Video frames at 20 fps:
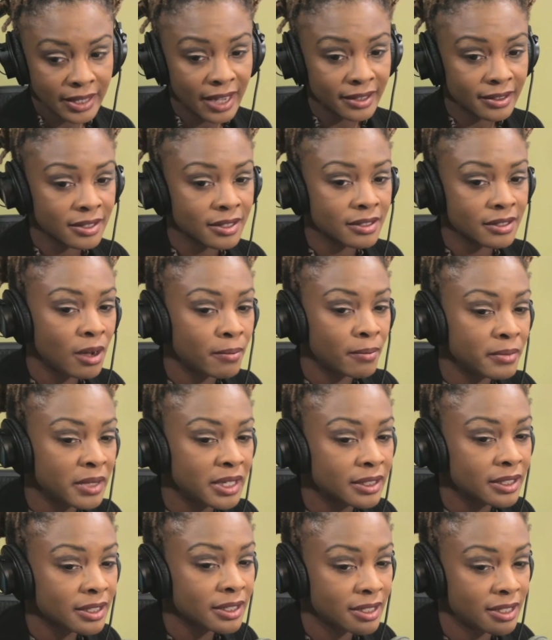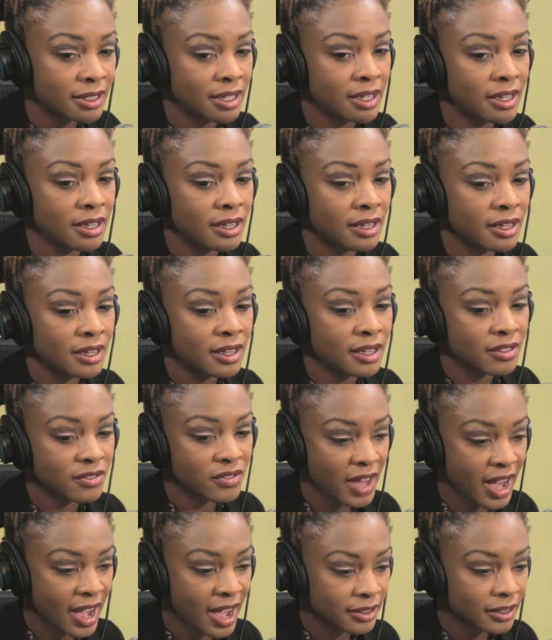That does not mean to say
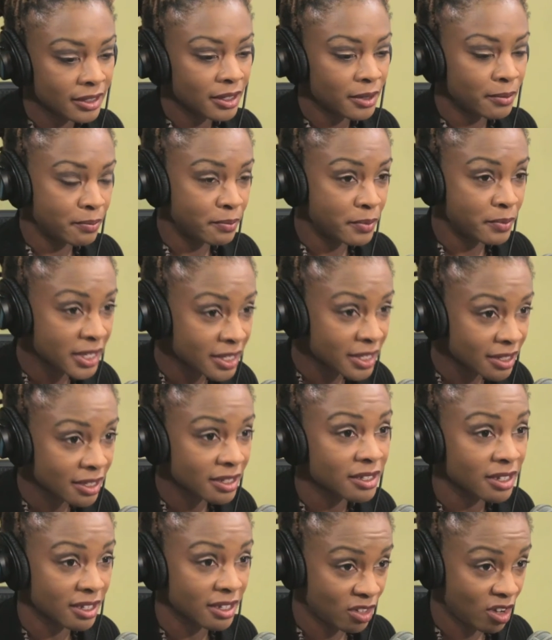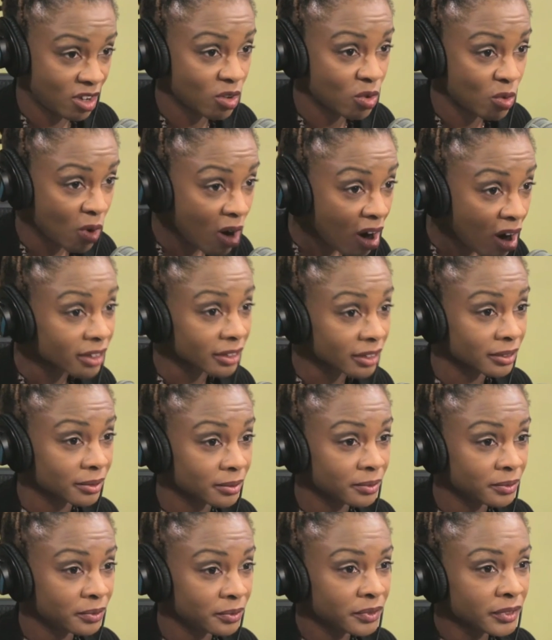that business does not go on.
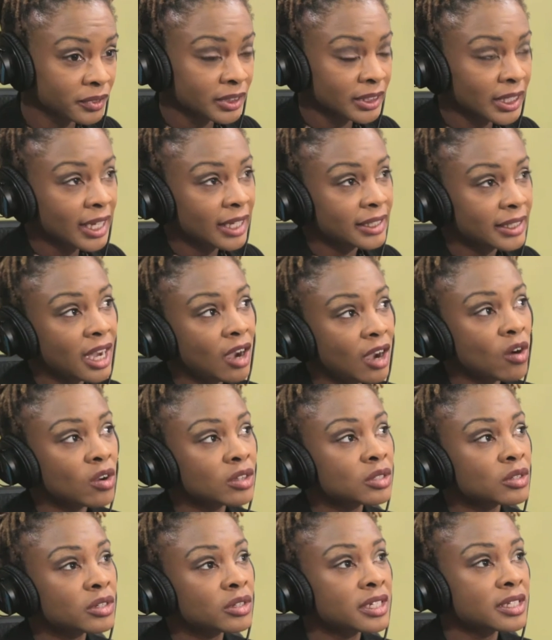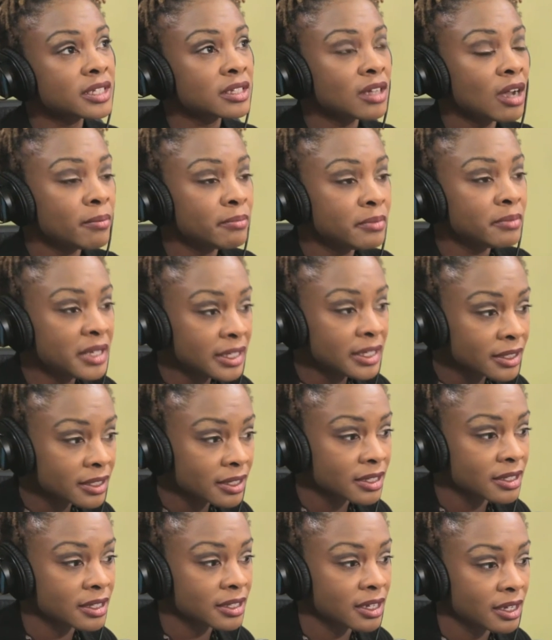That also does not mean
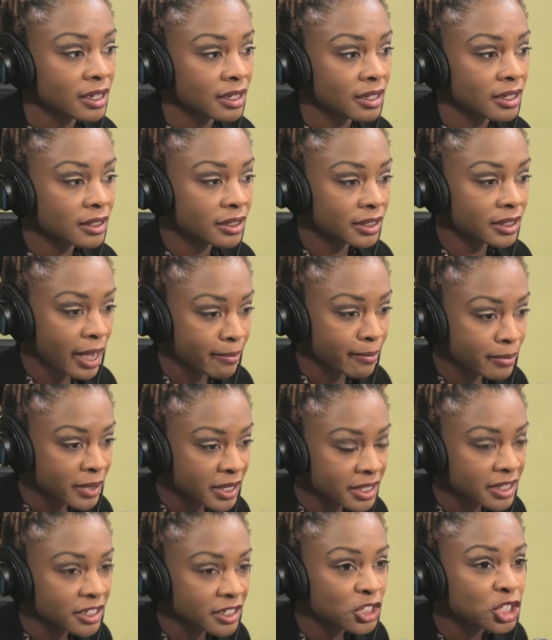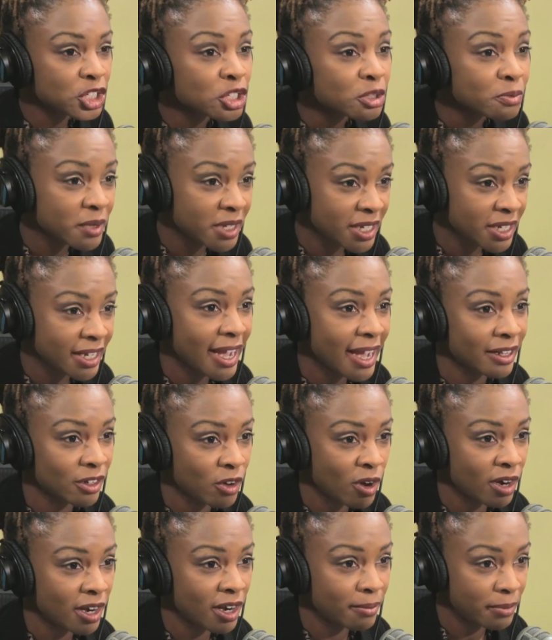to say that business should be the
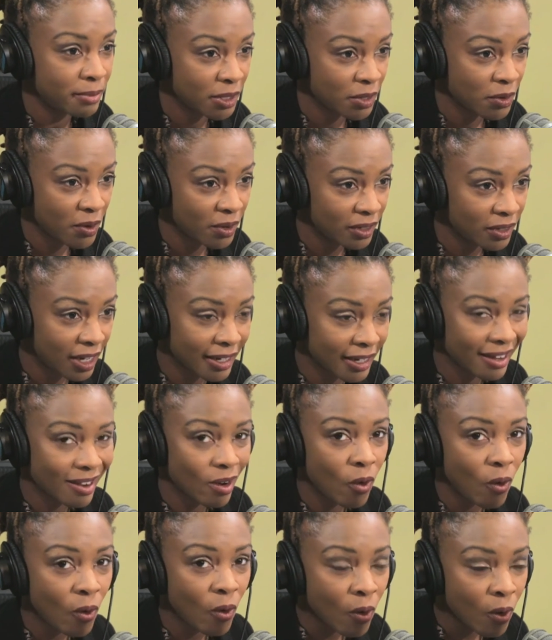end all and be all. And I